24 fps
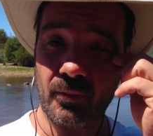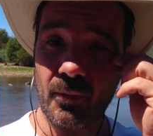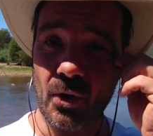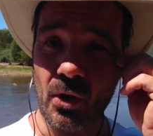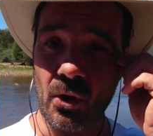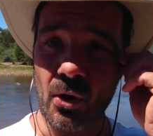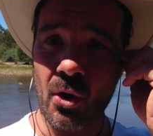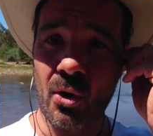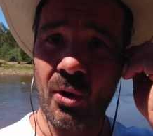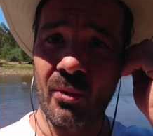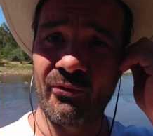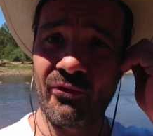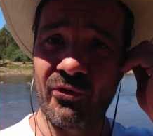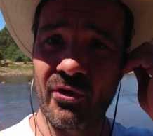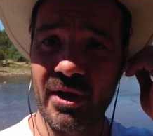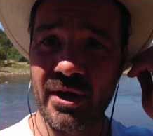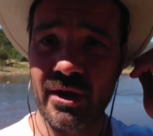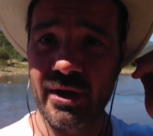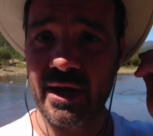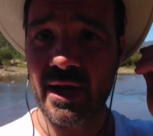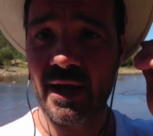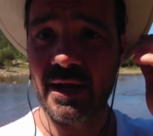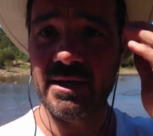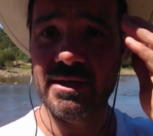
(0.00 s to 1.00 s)
Hopefully
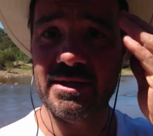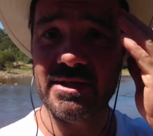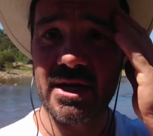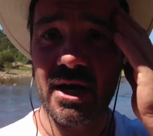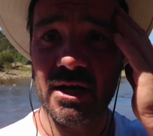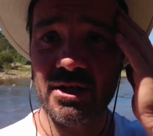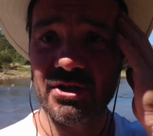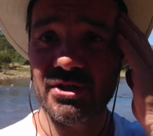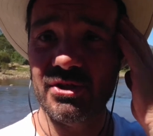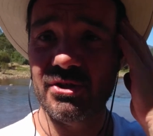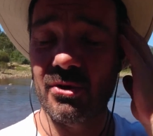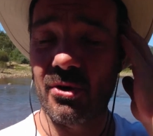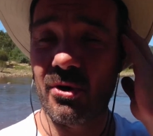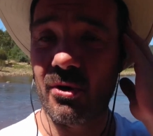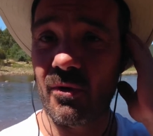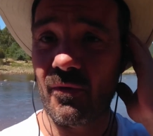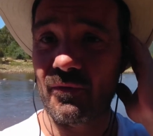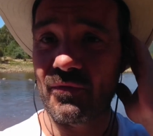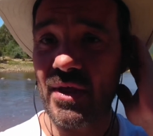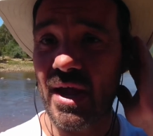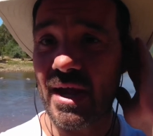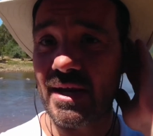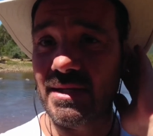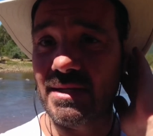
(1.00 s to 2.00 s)
you get in touch so
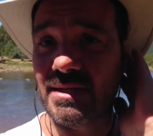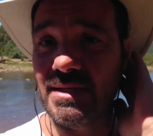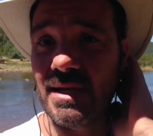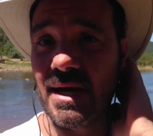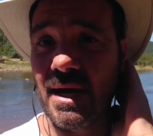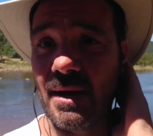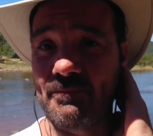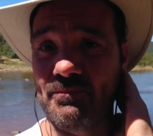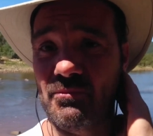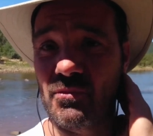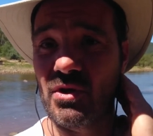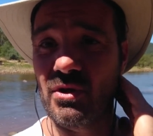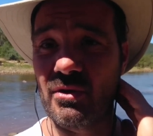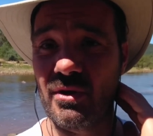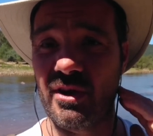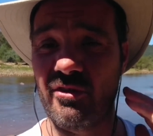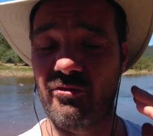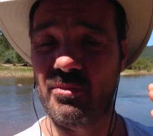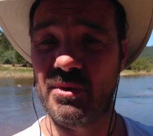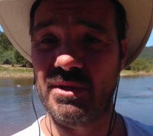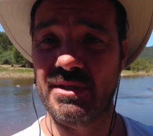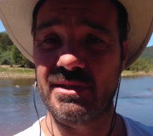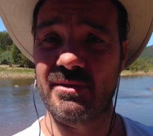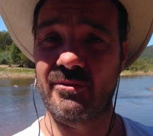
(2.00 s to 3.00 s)
that you give
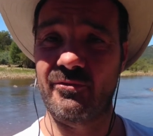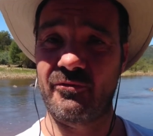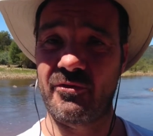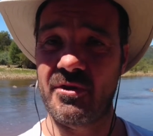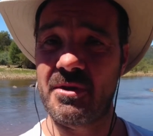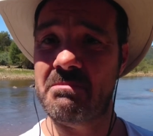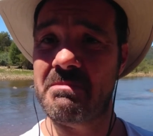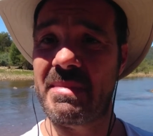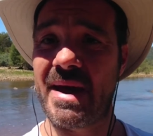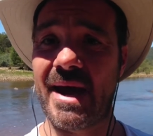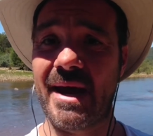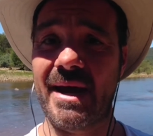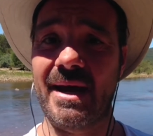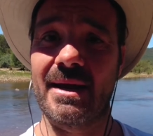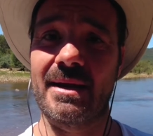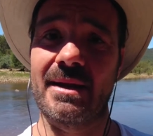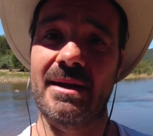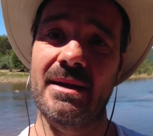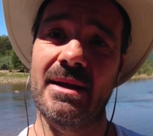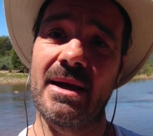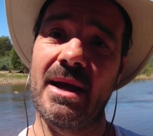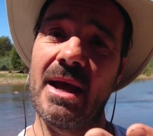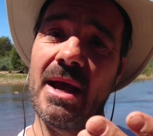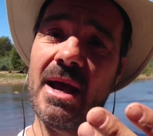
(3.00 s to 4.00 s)
me some feedback,
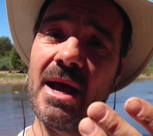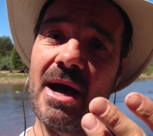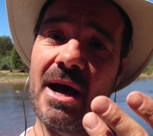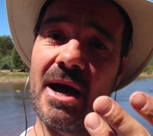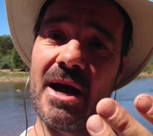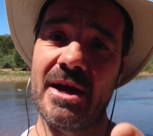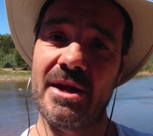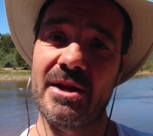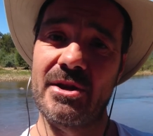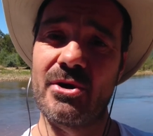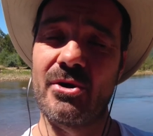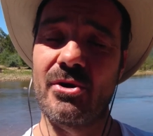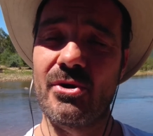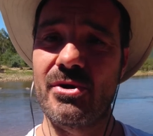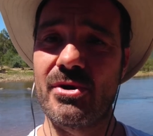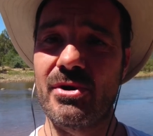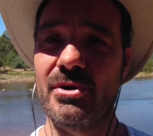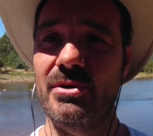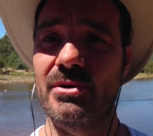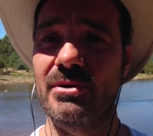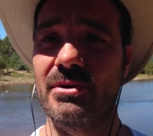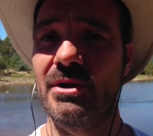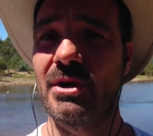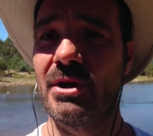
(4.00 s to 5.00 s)
and I know, you
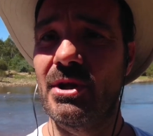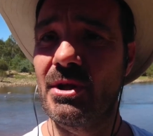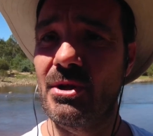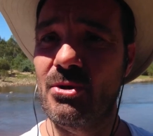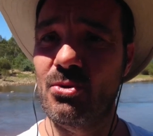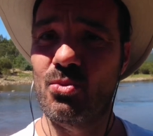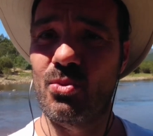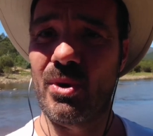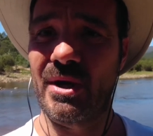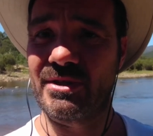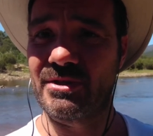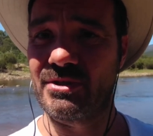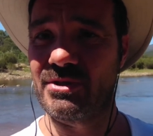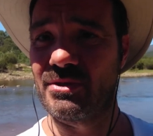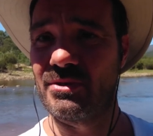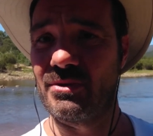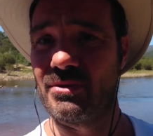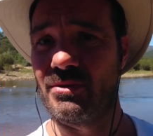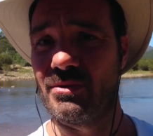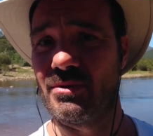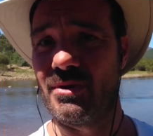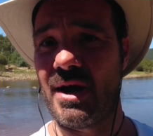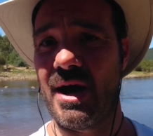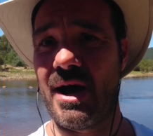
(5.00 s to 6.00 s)
know, what
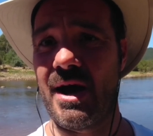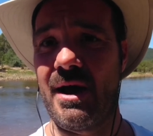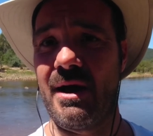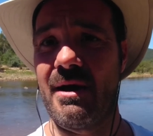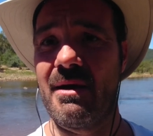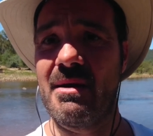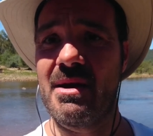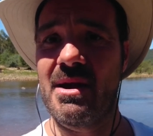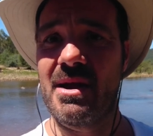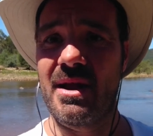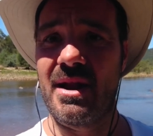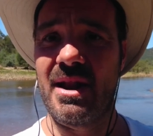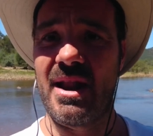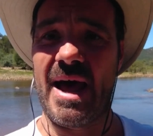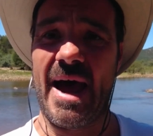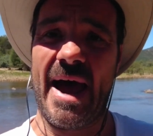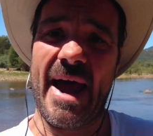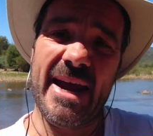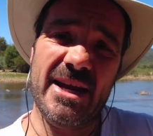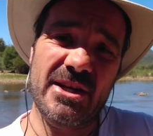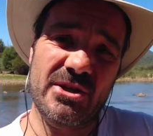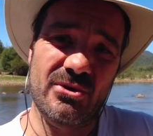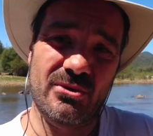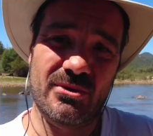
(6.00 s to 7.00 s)
you
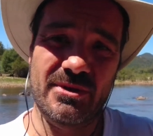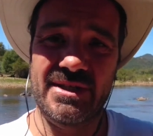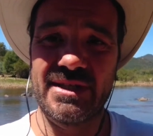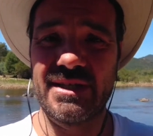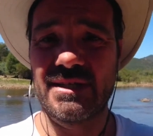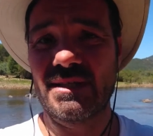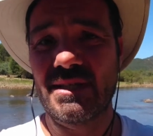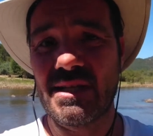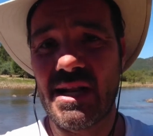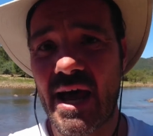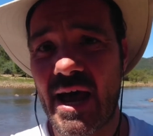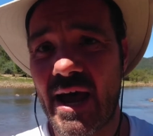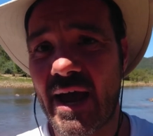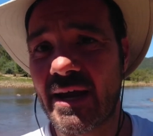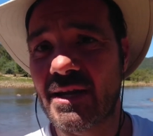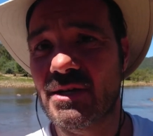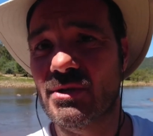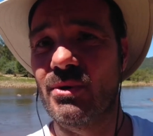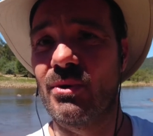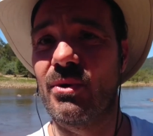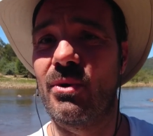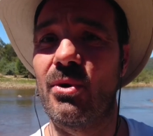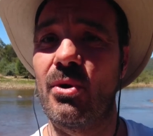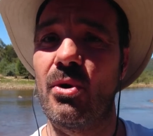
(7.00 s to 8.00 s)
liked or
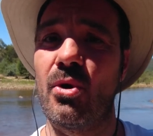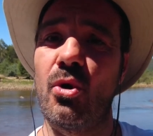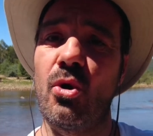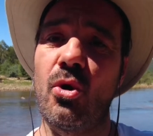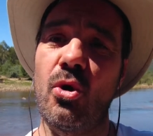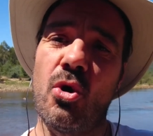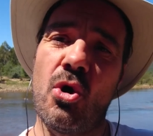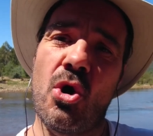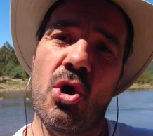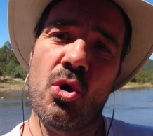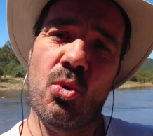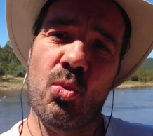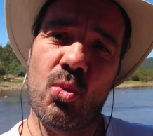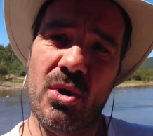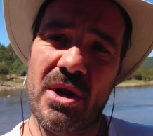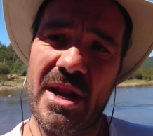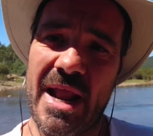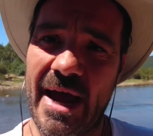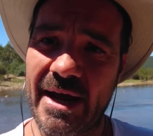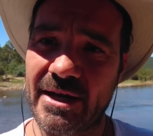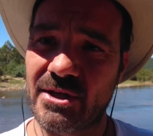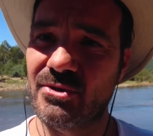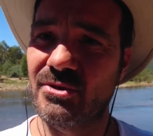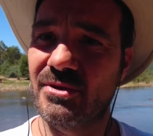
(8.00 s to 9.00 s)
disliked or would
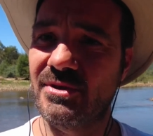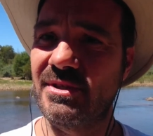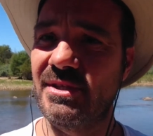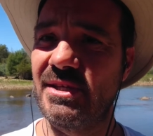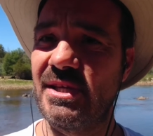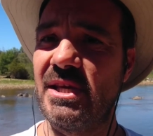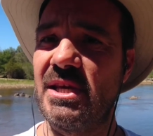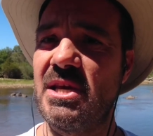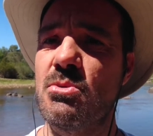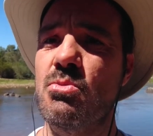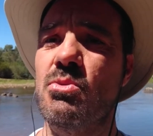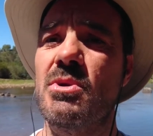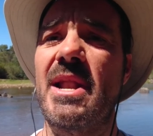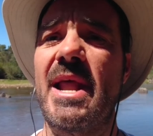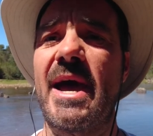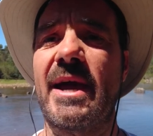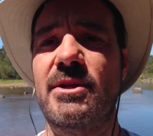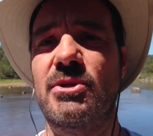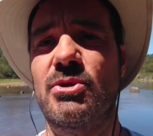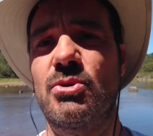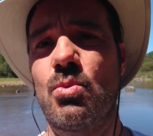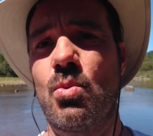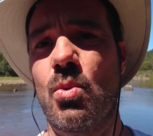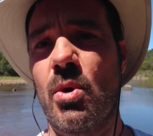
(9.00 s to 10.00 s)
like to see, would
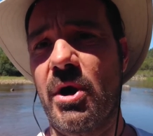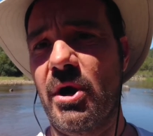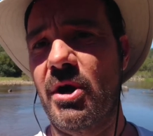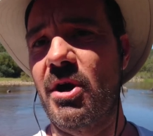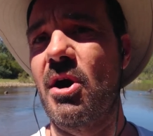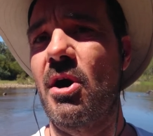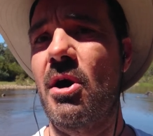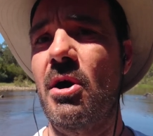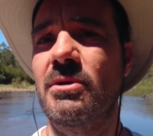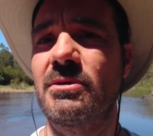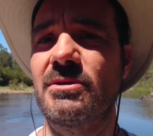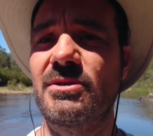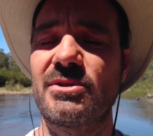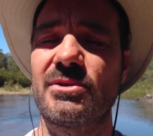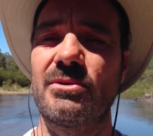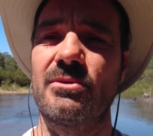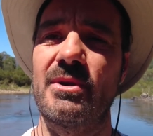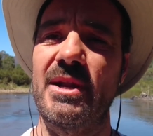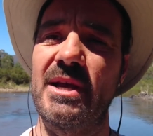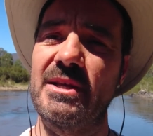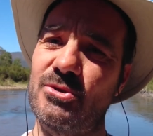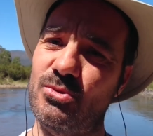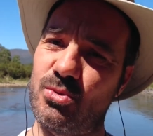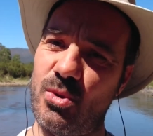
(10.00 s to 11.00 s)
like to work on. So
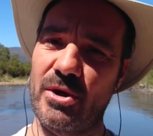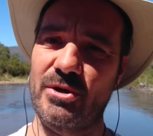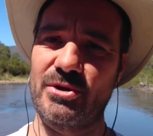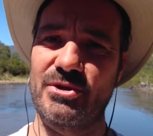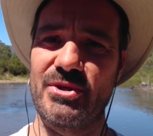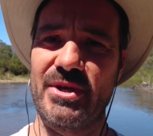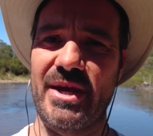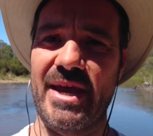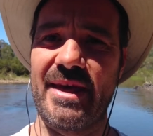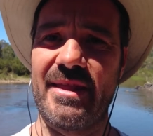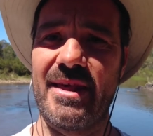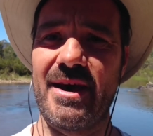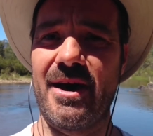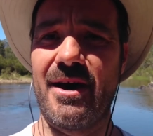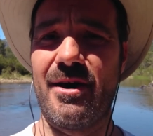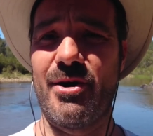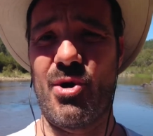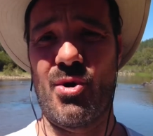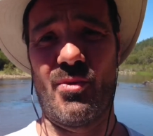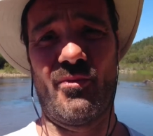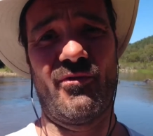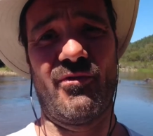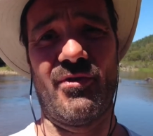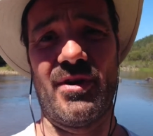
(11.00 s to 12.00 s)
let's work together.
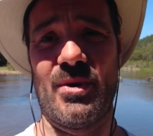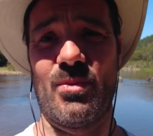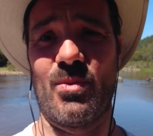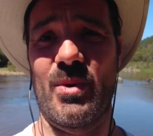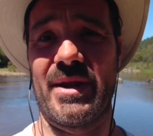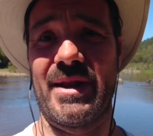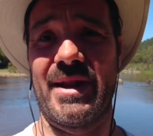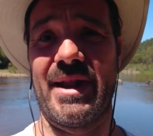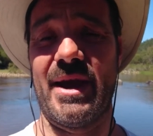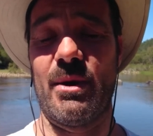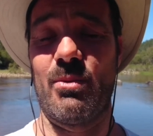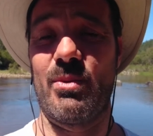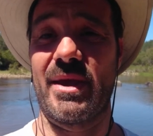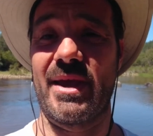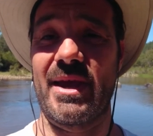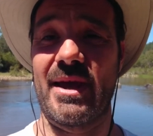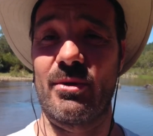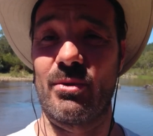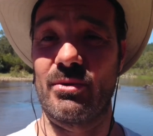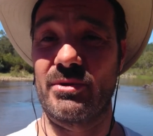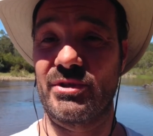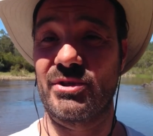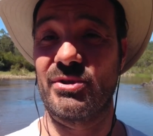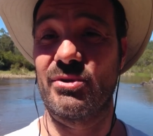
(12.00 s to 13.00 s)
Hopefully one day we
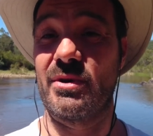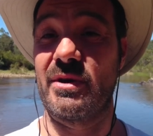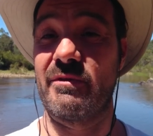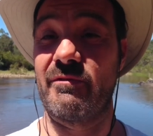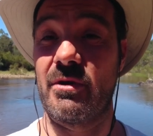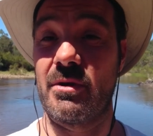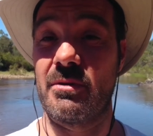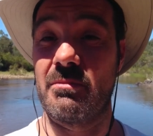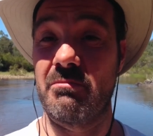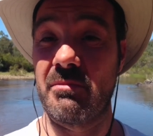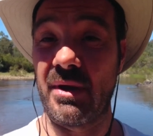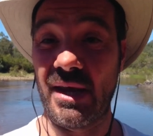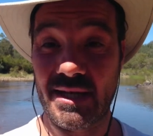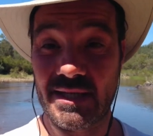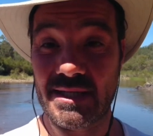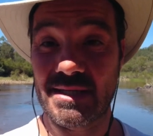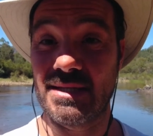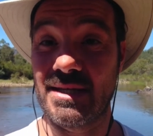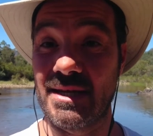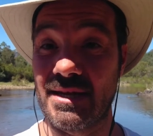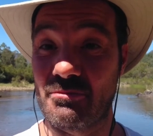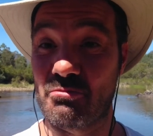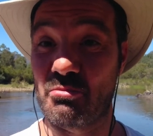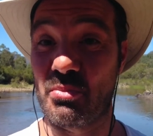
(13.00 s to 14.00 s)
can also even
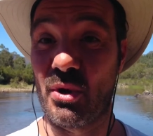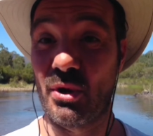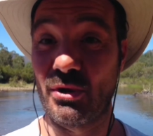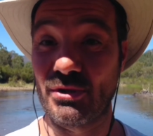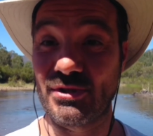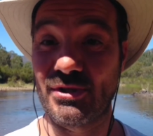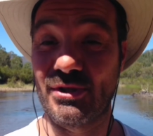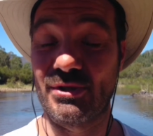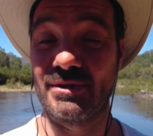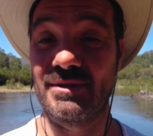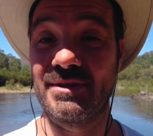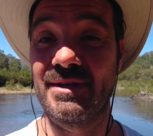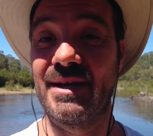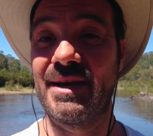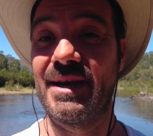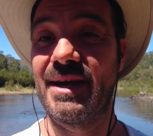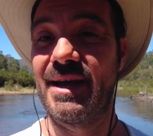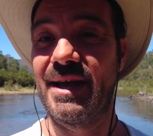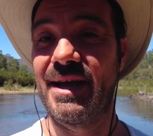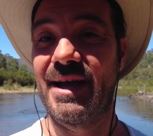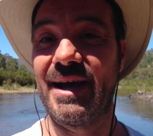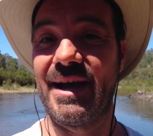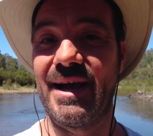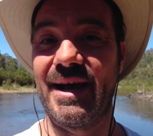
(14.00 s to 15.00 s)
meet in person.
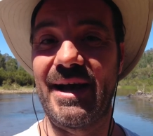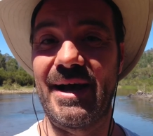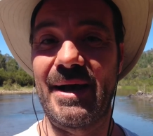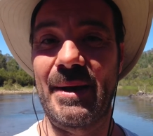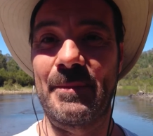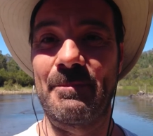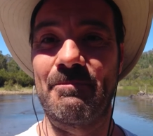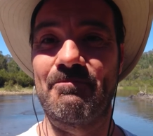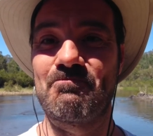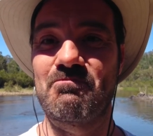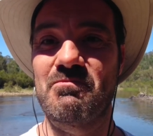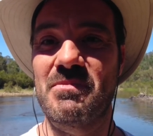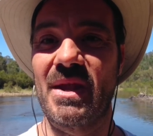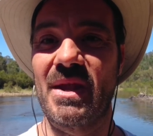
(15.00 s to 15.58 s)
I'm